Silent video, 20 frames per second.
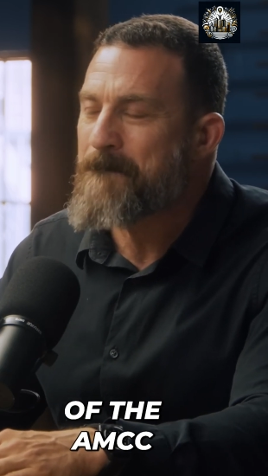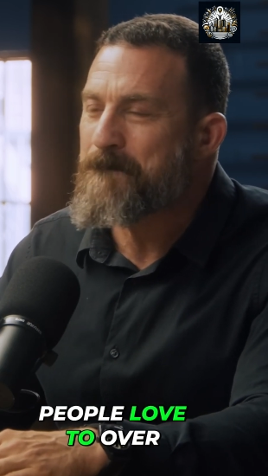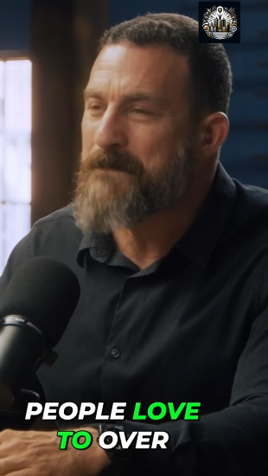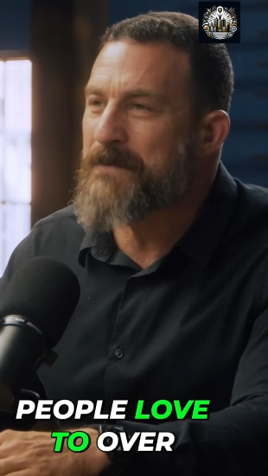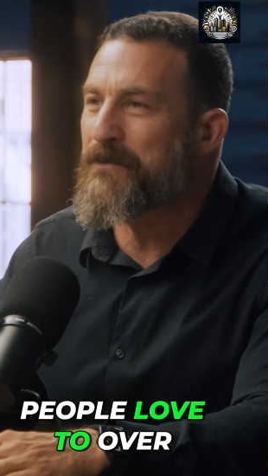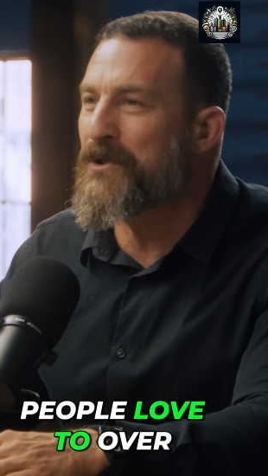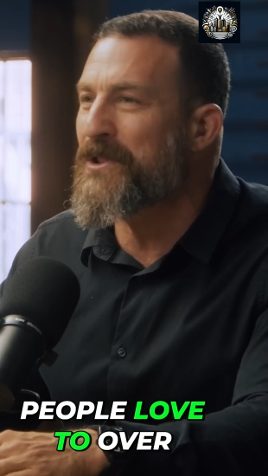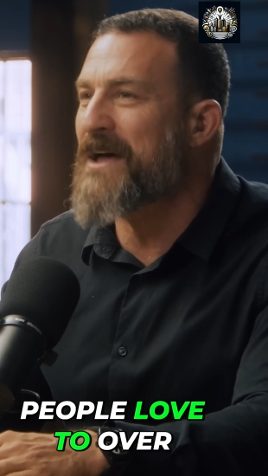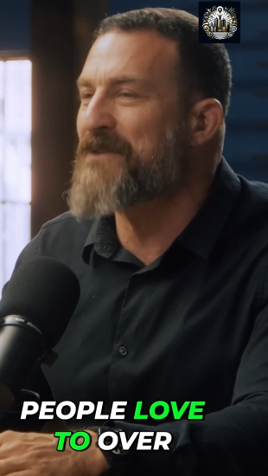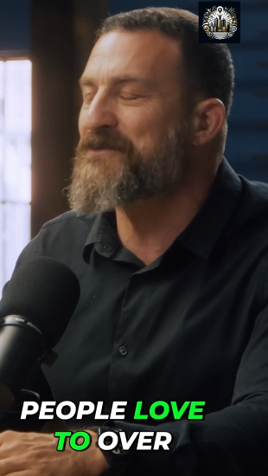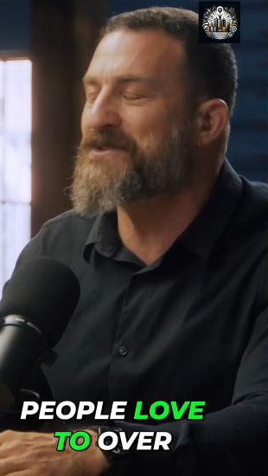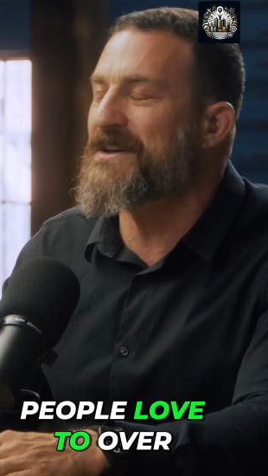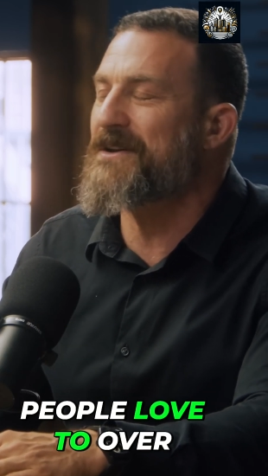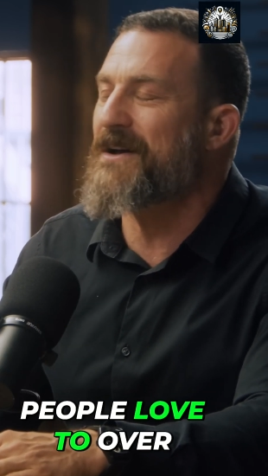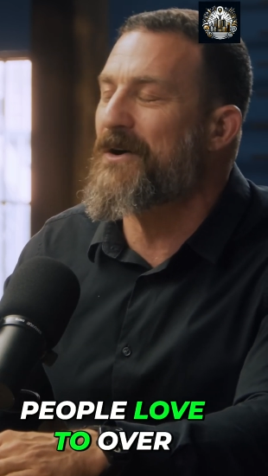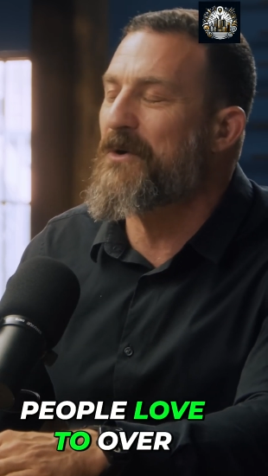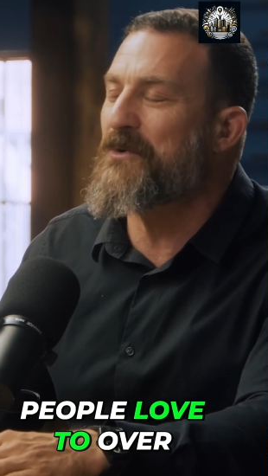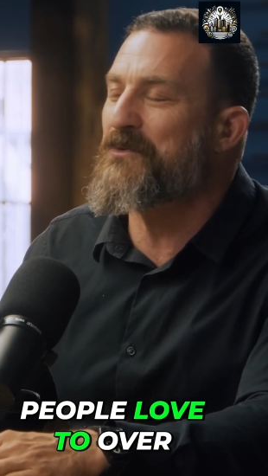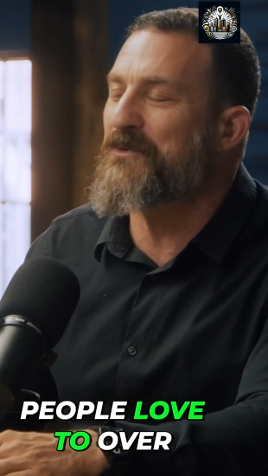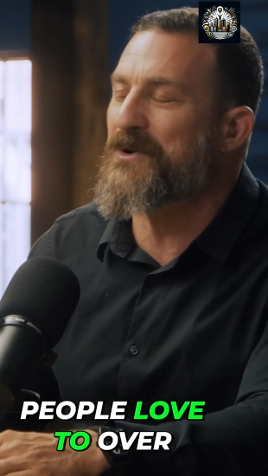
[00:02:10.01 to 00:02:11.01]
People love
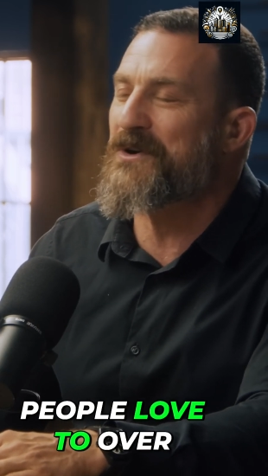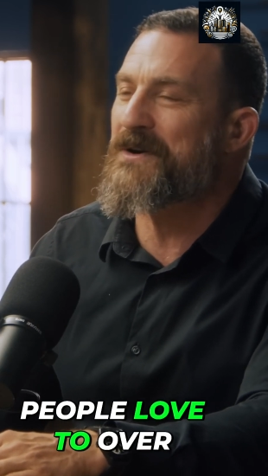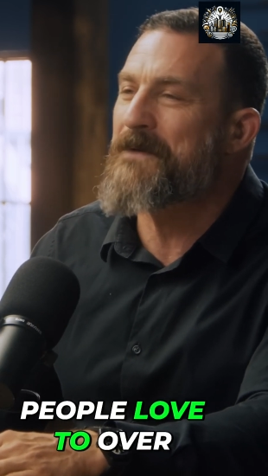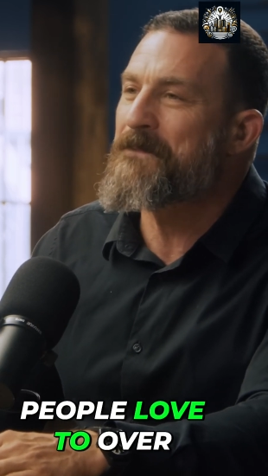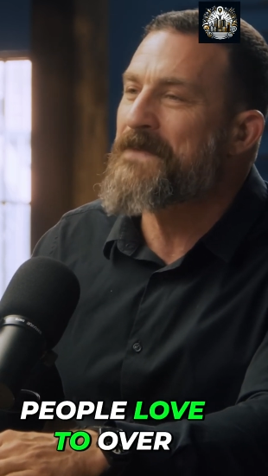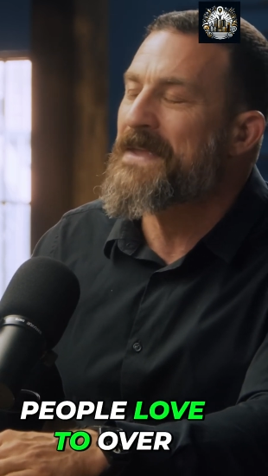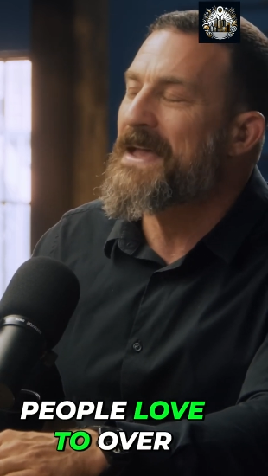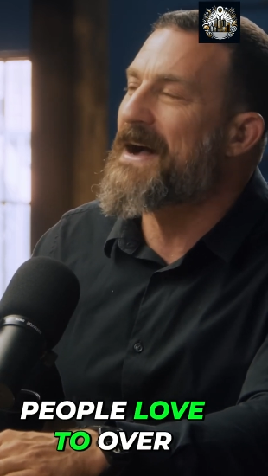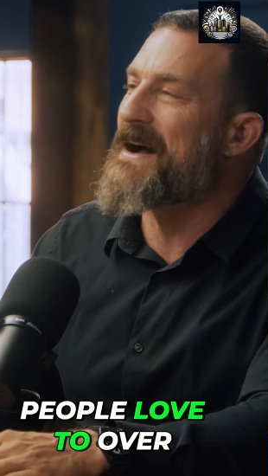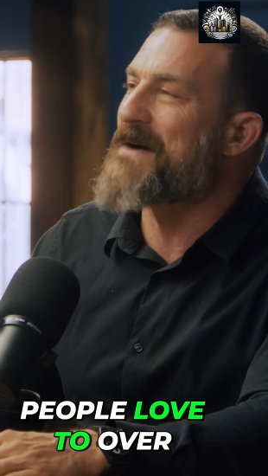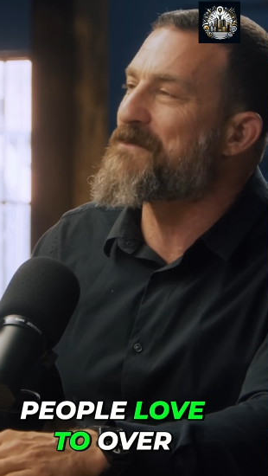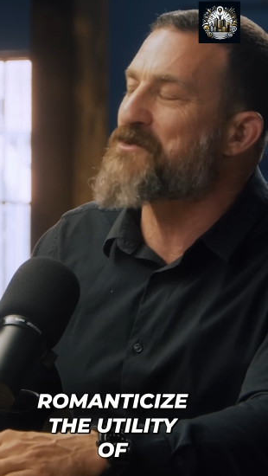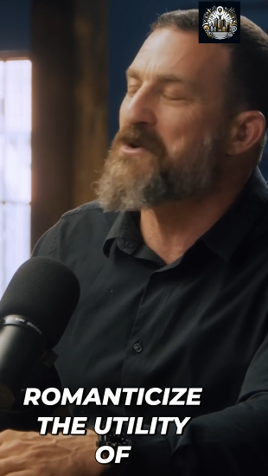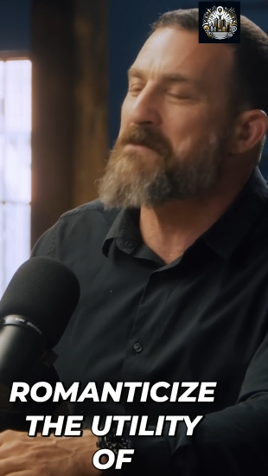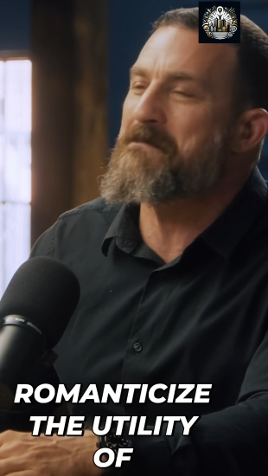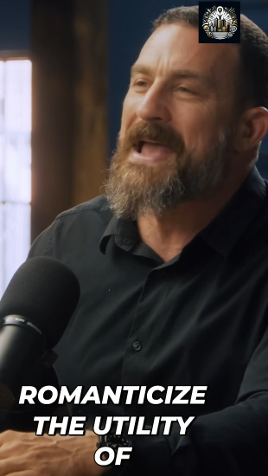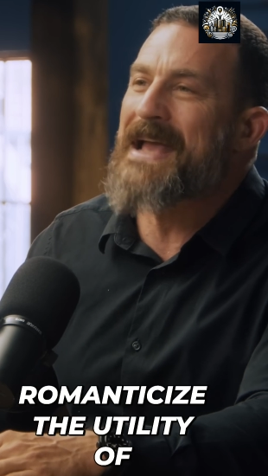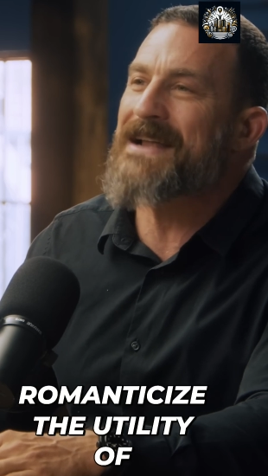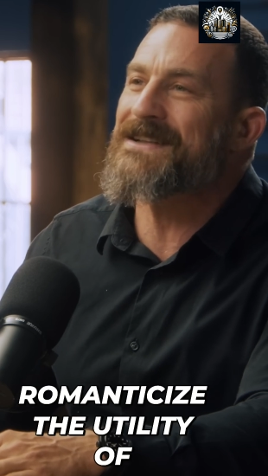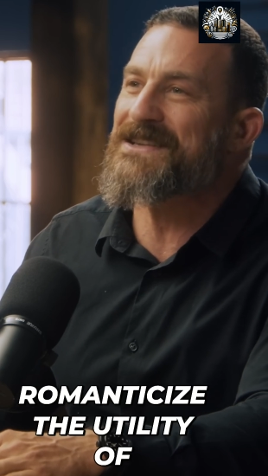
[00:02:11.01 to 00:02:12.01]
to
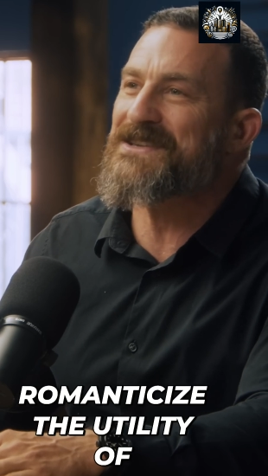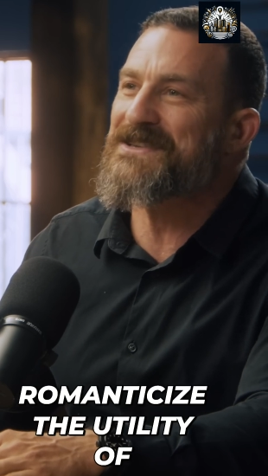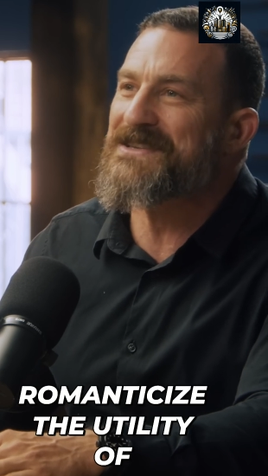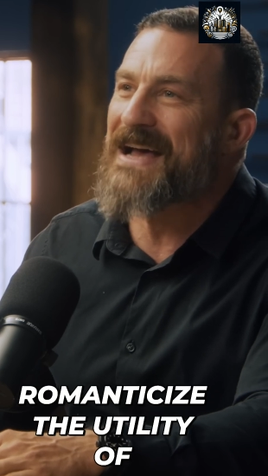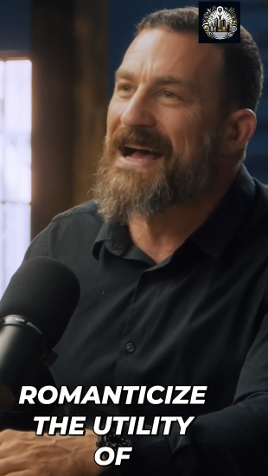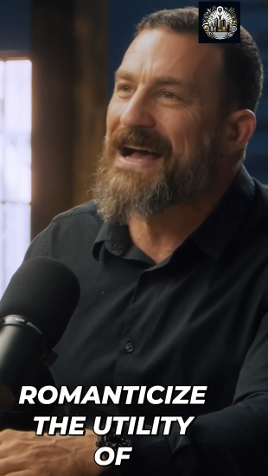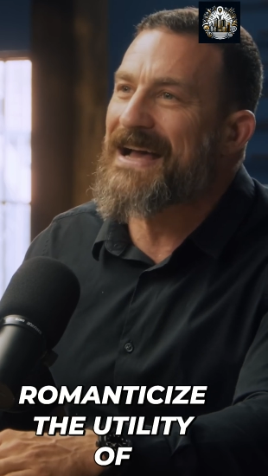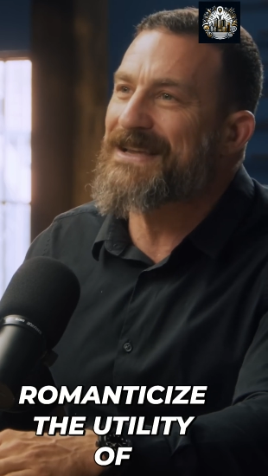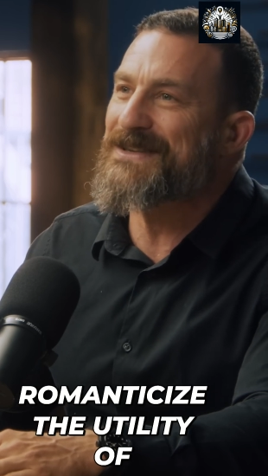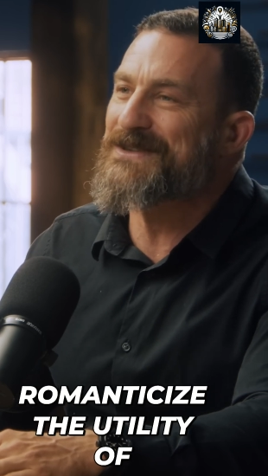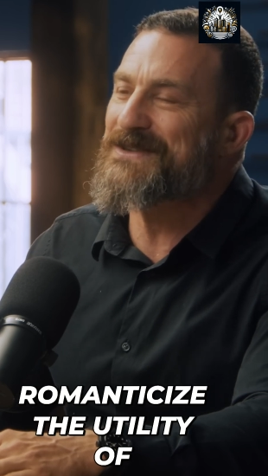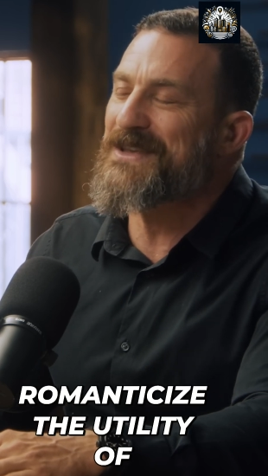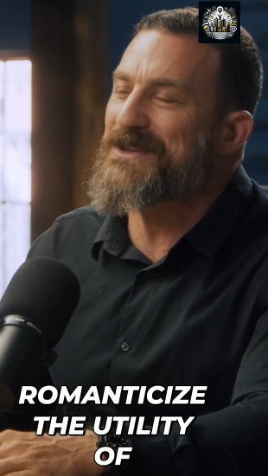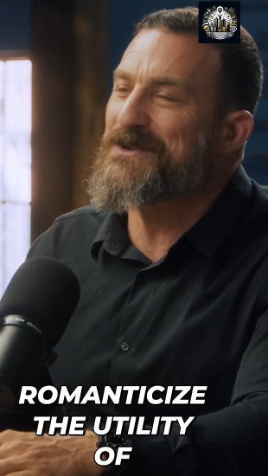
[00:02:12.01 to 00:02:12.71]
romanticize